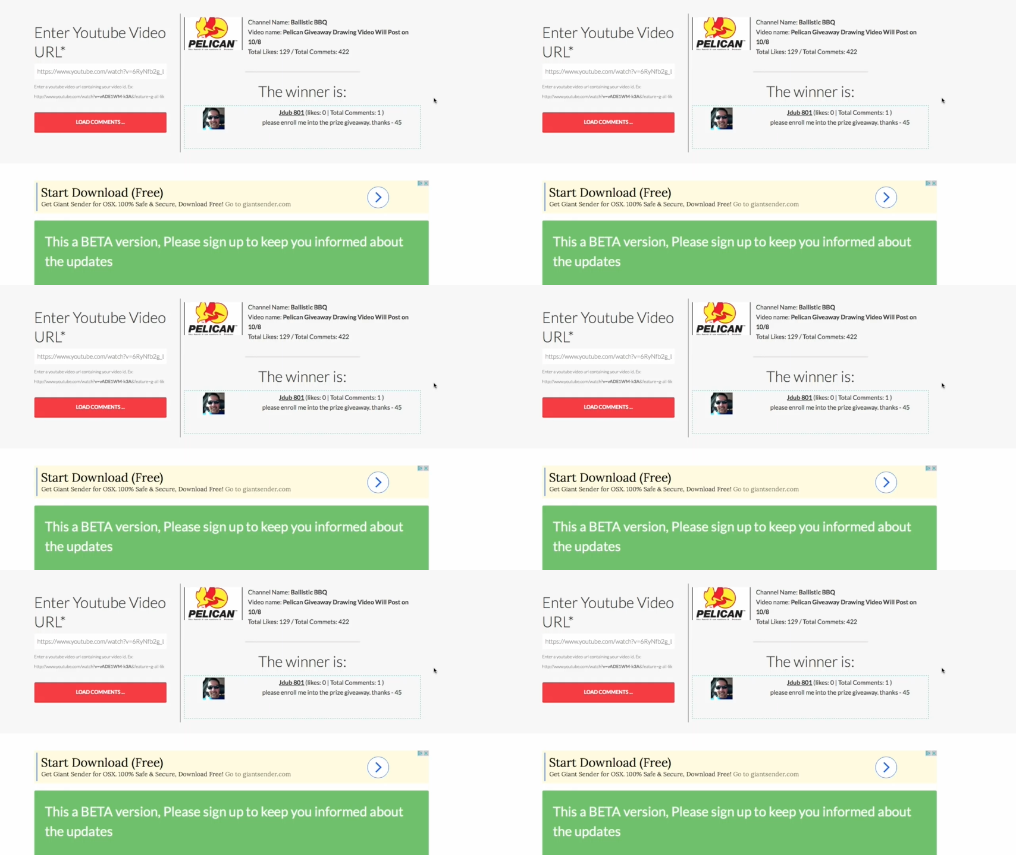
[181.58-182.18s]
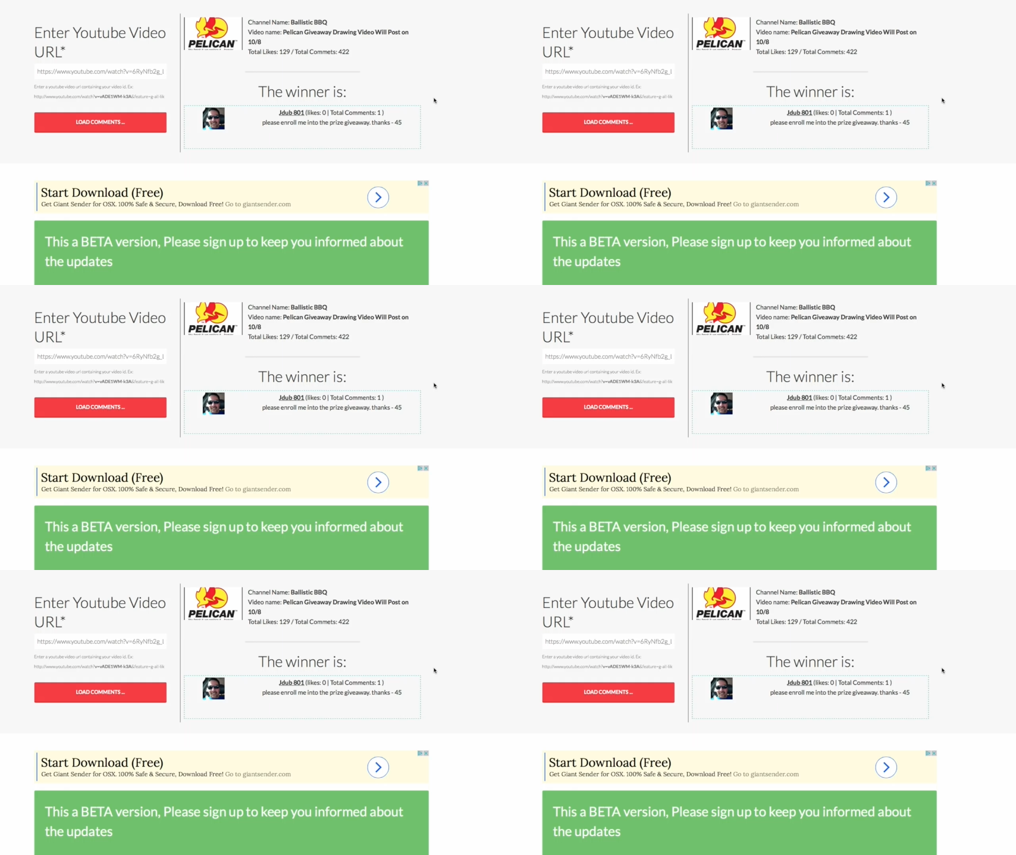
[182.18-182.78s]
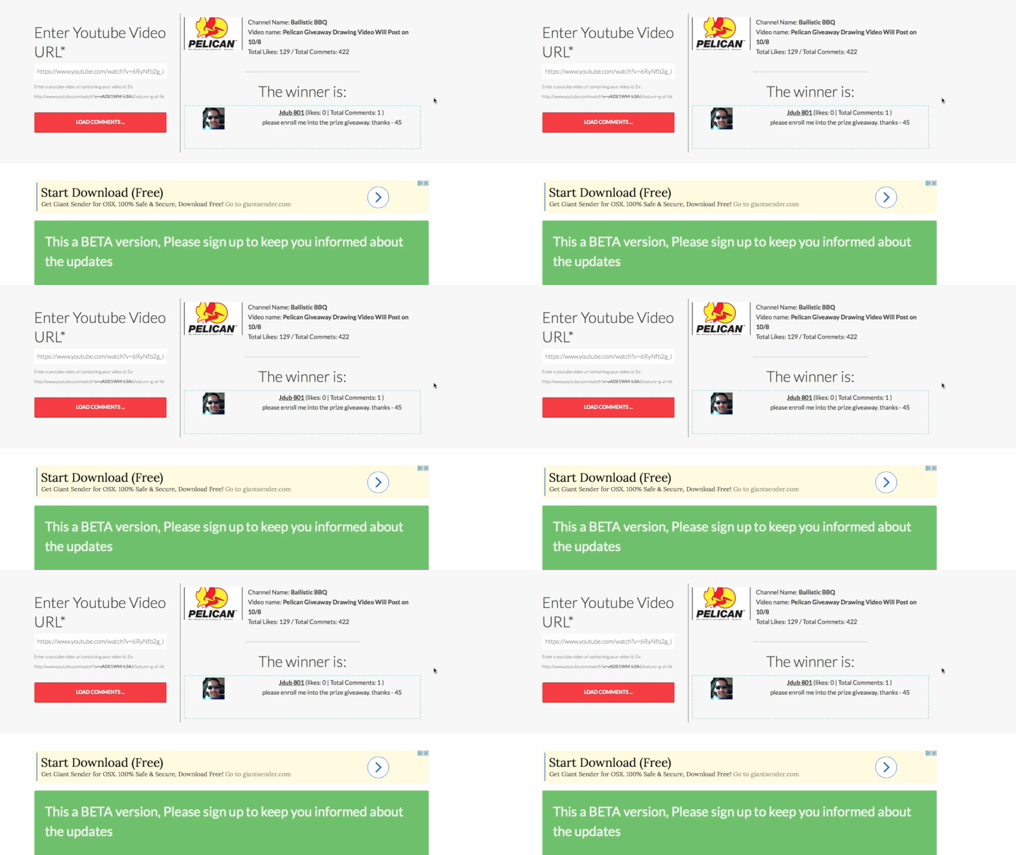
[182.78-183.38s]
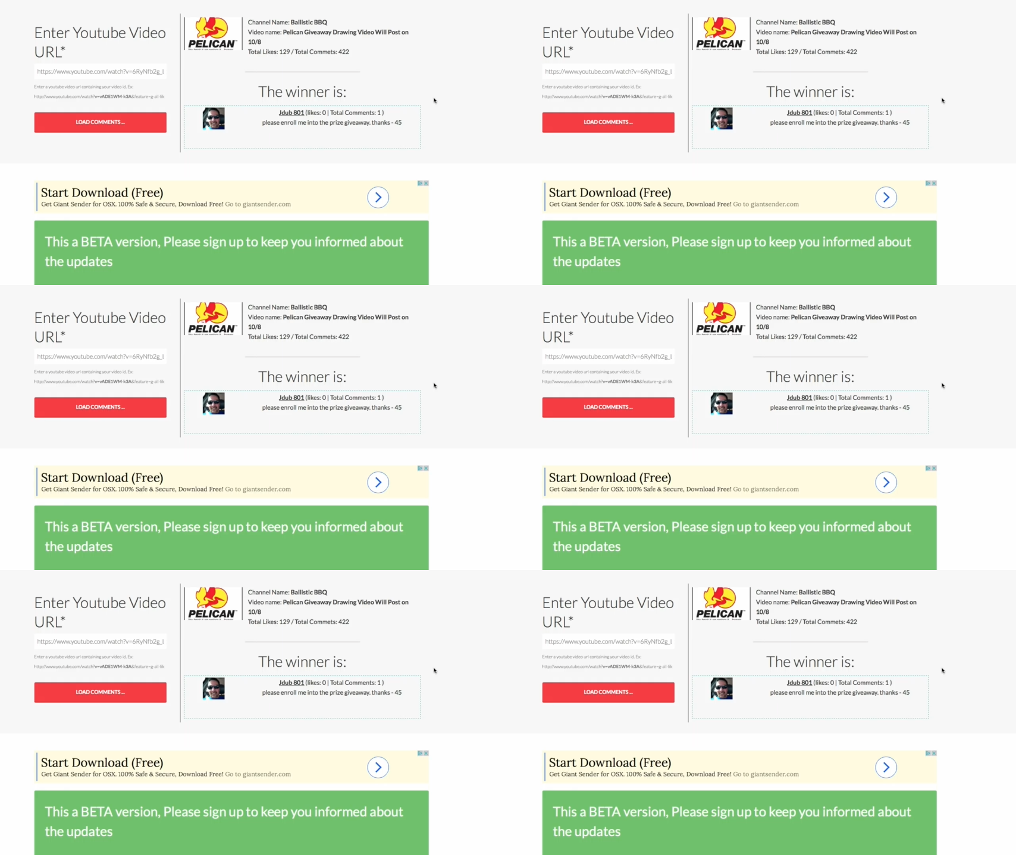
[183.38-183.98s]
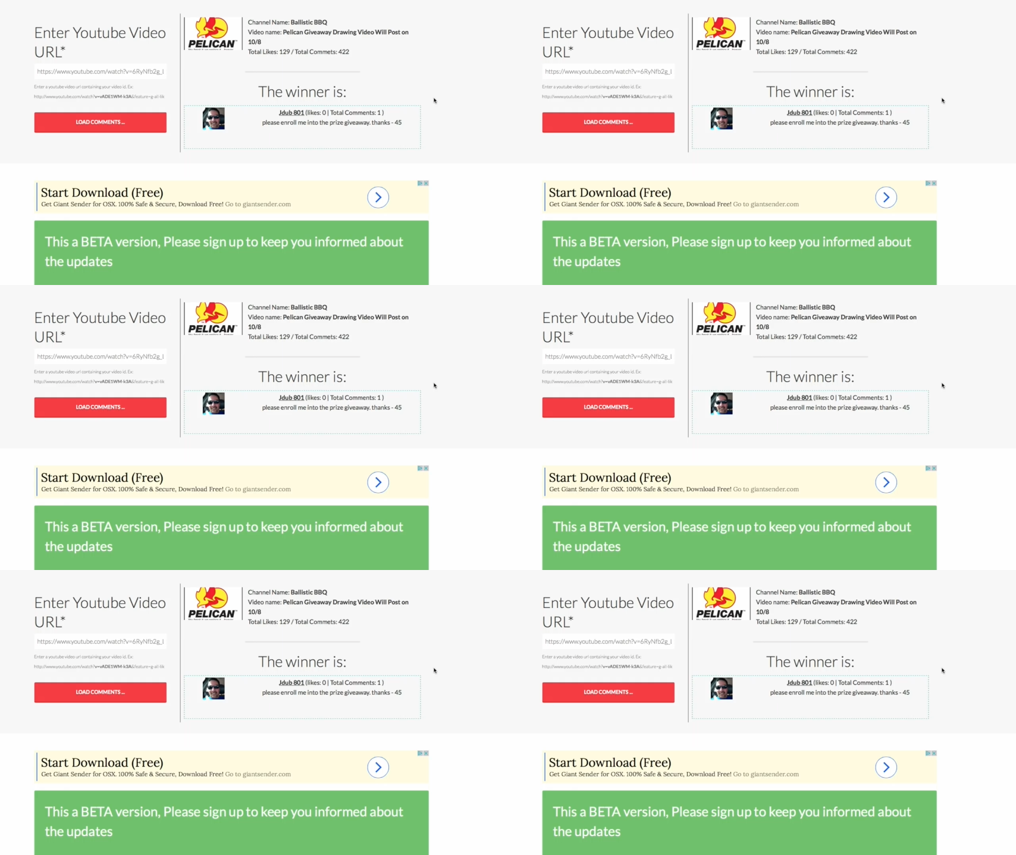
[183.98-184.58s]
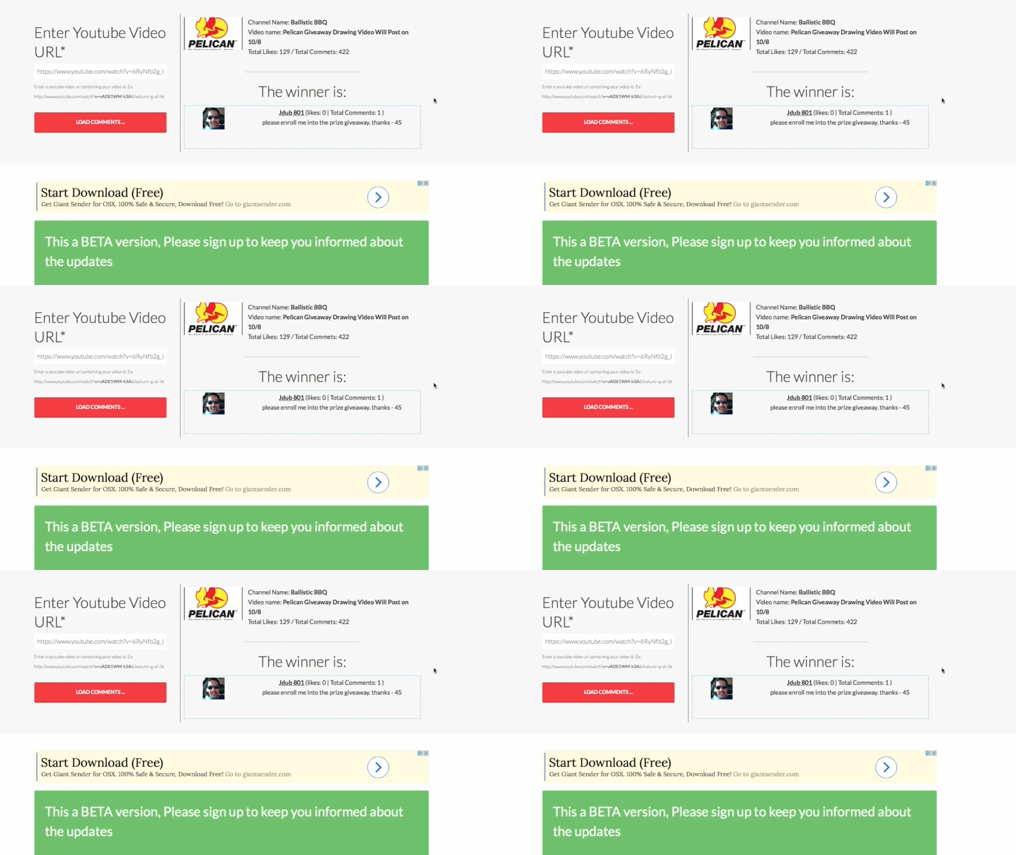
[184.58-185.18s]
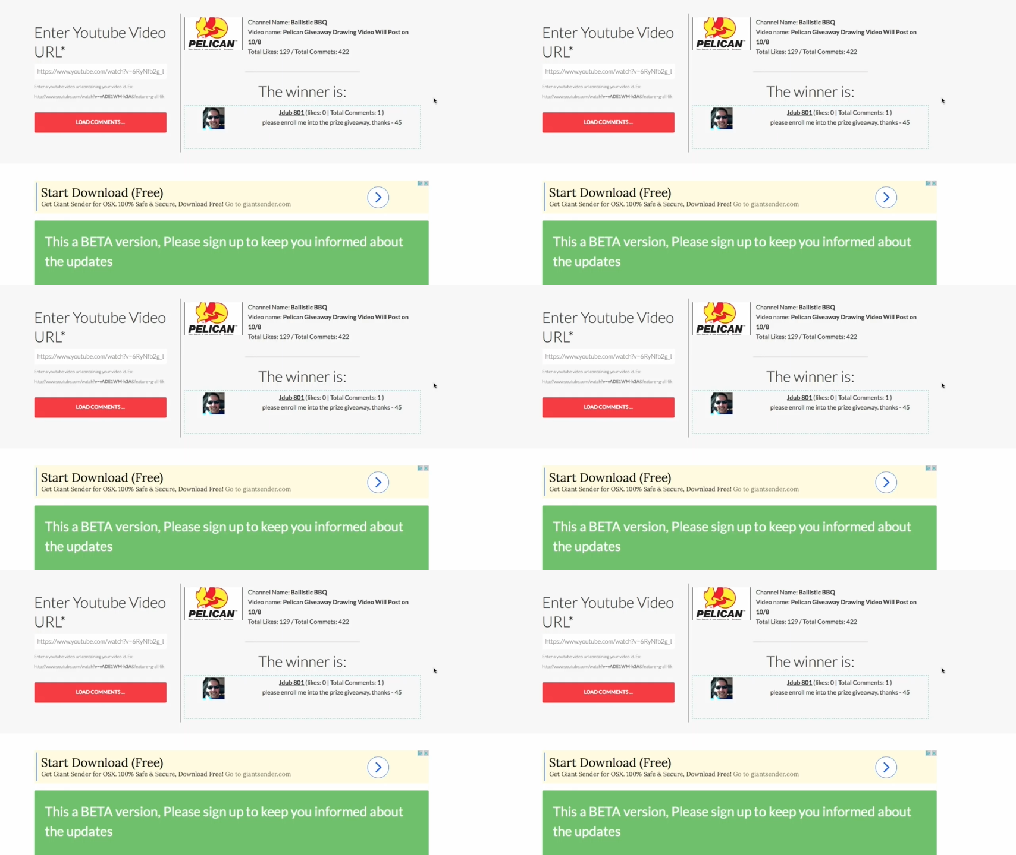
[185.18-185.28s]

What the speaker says: Nobody's mouth can be seen.